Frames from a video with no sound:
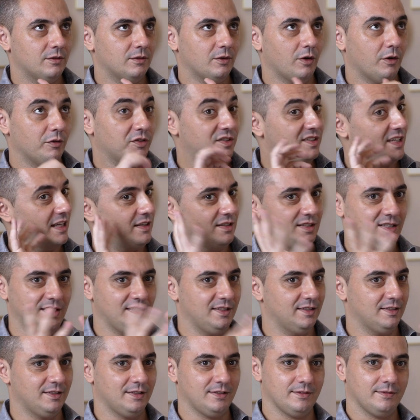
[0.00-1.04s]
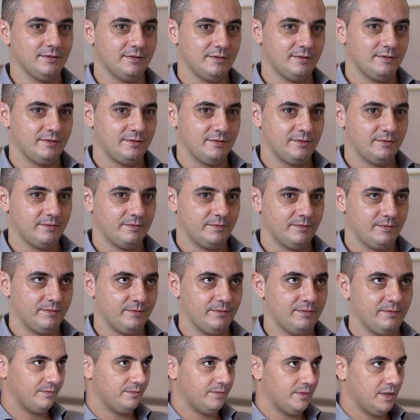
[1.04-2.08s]
of senses.
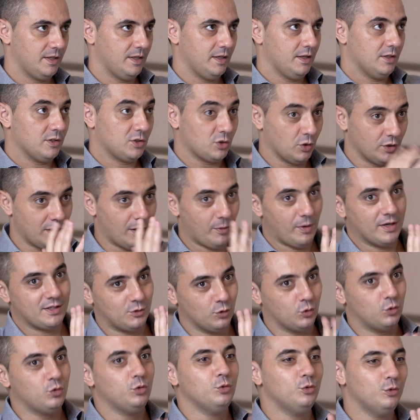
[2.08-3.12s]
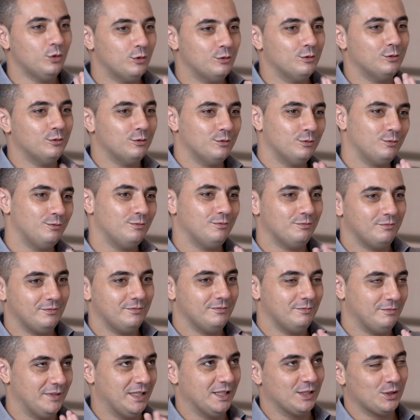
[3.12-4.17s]
So that was the 2
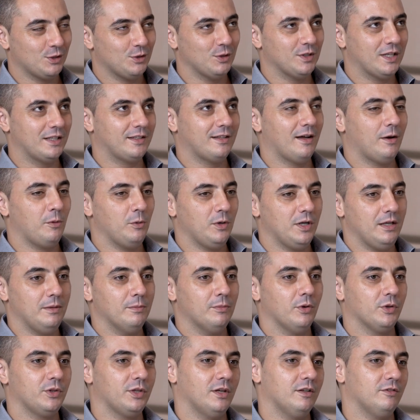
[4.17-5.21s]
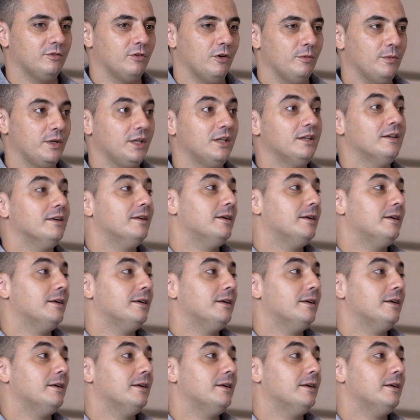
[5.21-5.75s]
maisons that are really important for me.